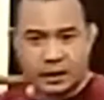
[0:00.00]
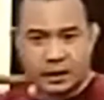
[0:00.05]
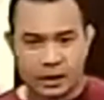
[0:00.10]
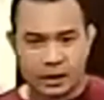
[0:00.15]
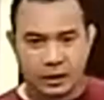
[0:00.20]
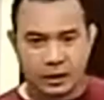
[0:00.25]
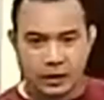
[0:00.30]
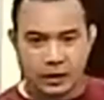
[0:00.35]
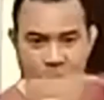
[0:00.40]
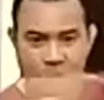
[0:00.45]

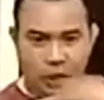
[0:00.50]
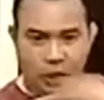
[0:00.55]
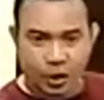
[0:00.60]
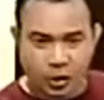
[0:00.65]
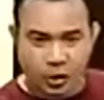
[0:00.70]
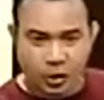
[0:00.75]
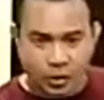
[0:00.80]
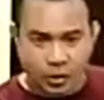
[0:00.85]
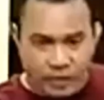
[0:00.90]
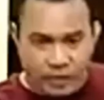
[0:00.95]

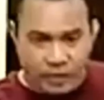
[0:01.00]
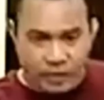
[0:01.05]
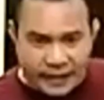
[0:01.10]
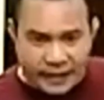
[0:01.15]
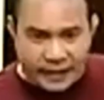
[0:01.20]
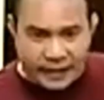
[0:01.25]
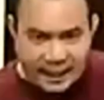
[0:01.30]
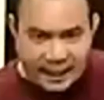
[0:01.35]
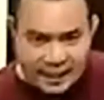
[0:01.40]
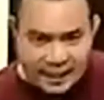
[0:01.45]
So this,
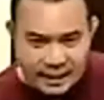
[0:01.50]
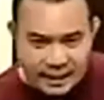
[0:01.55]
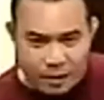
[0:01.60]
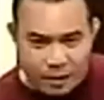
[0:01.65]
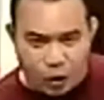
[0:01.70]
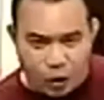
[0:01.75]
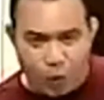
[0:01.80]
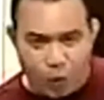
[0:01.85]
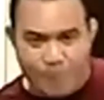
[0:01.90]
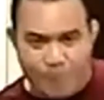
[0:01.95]
you
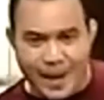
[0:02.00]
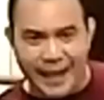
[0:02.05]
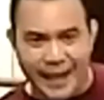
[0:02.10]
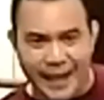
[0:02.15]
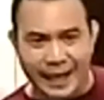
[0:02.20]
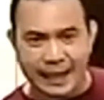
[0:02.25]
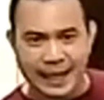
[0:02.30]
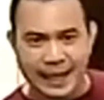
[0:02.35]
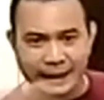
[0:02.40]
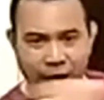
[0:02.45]
make a
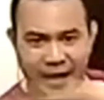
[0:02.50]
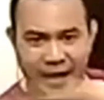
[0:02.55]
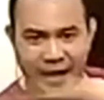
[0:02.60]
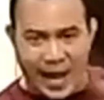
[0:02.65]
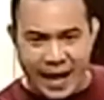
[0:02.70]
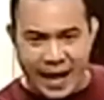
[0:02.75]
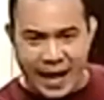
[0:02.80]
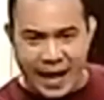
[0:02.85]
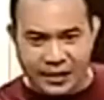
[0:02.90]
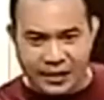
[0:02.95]
letter
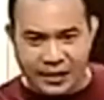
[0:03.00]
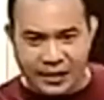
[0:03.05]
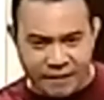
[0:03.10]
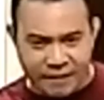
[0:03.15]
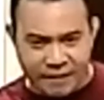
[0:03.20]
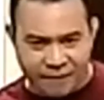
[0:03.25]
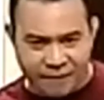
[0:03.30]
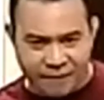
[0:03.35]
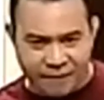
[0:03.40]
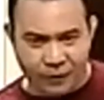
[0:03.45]
S and then
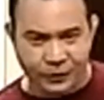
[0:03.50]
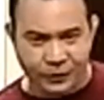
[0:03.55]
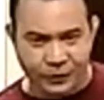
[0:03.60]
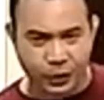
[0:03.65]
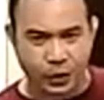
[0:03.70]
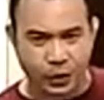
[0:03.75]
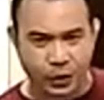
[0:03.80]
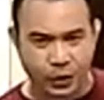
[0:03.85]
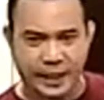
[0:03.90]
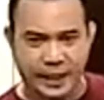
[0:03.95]
follow
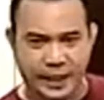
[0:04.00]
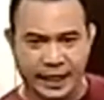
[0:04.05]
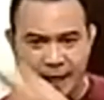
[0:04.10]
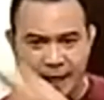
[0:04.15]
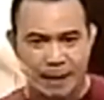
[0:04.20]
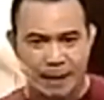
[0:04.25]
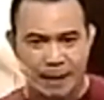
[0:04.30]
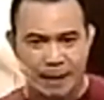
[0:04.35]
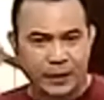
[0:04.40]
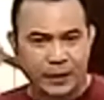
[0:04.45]
through and then
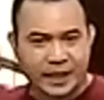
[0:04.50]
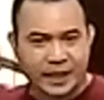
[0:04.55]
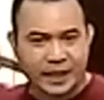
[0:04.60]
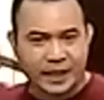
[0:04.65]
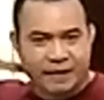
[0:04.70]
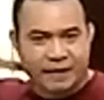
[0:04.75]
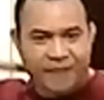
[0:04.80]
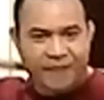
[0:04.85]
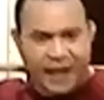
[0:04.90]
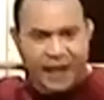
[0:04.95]
come up with a
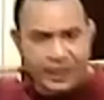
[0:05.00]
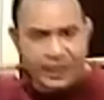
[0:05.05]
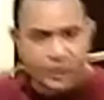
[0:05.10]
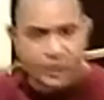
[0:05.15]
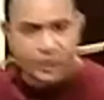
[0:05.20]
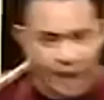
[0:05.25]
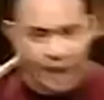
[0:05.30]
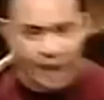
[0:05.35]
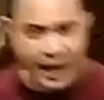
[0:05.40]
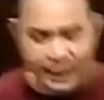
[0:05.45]
traverse,
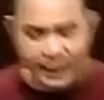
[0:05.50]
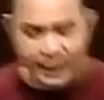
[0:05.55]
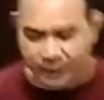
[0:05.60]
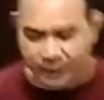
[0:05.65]
right?